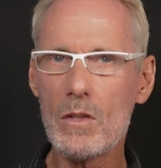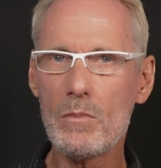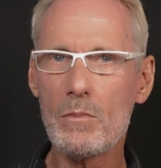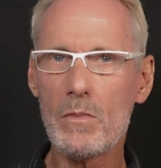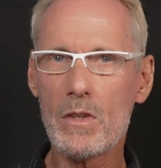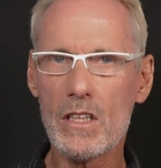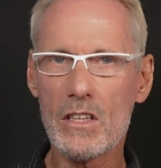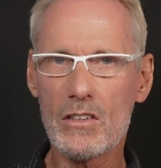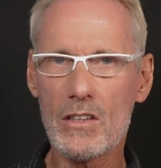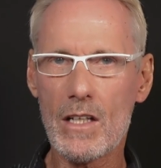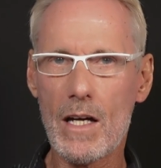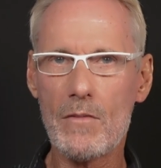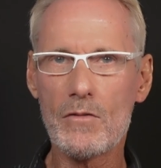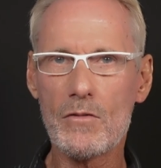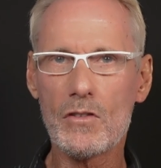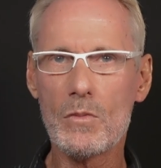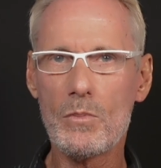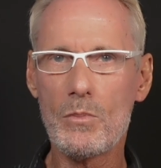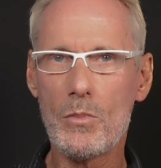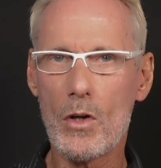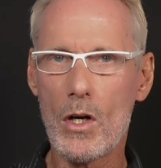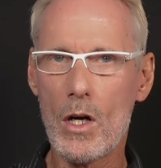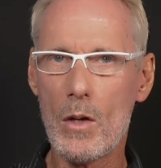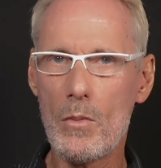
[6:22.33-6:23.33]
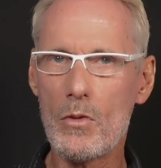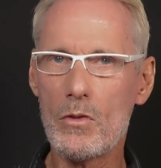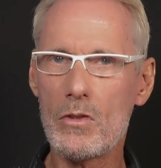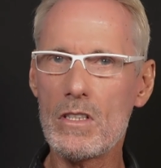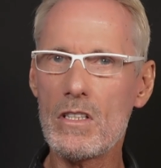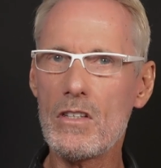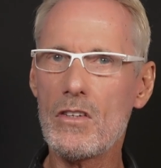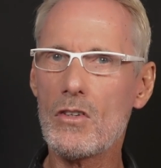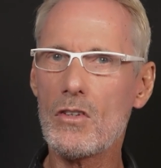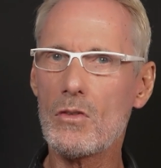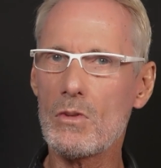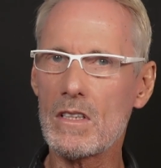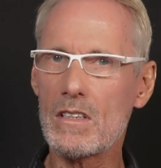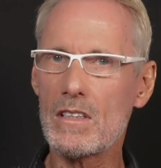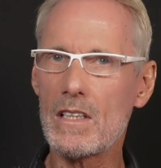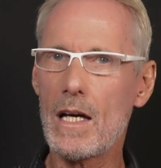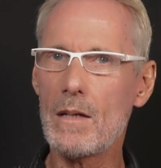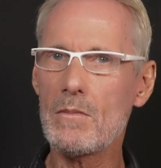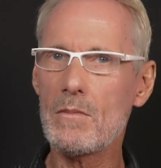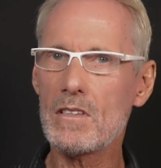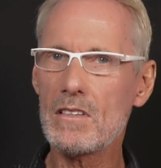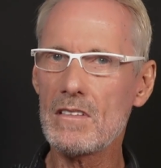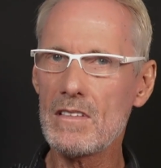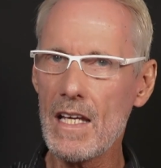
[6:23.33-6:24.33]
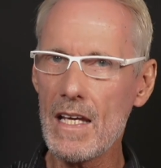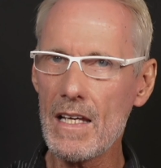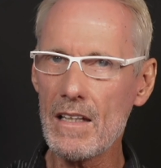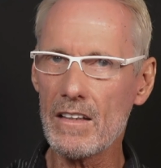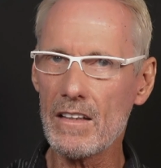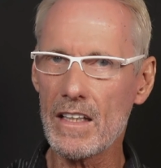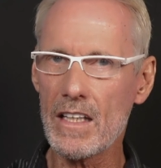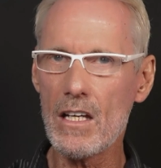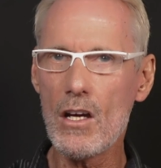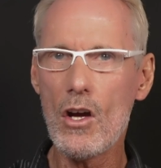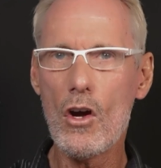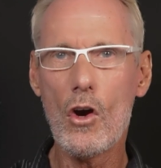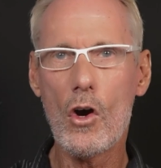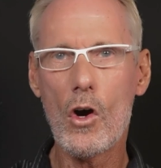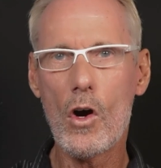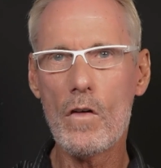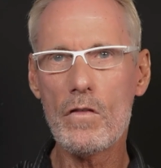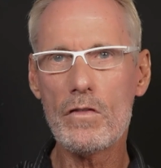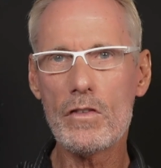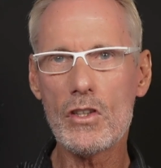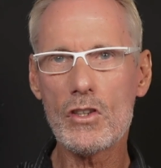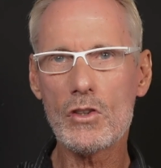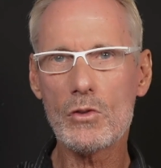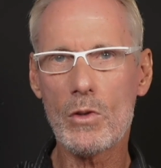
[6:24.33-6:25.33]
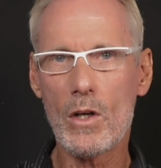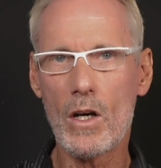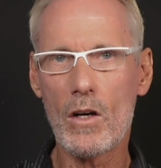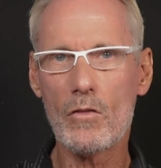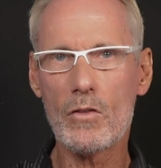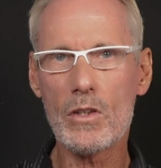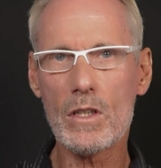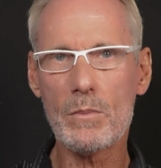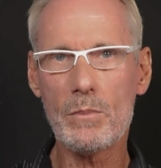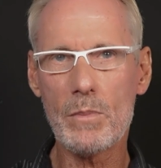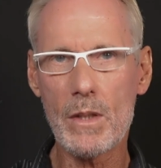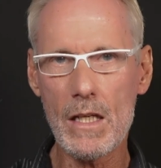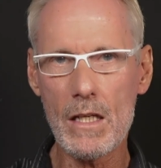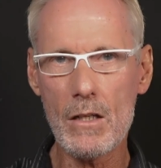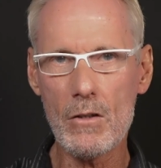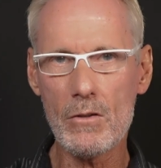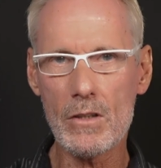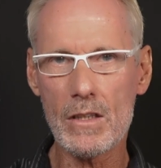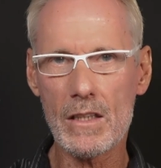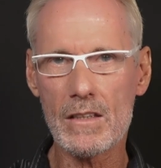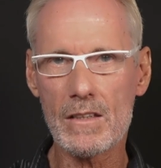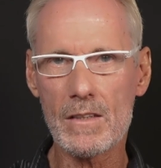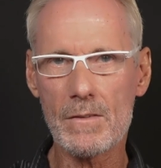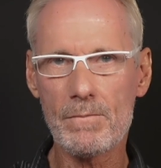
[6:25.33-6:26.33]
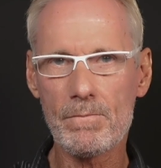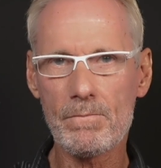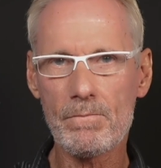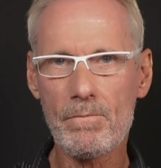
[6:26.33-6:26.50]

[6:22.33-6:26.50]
milligrams of berberine three times daily over a twelve week period.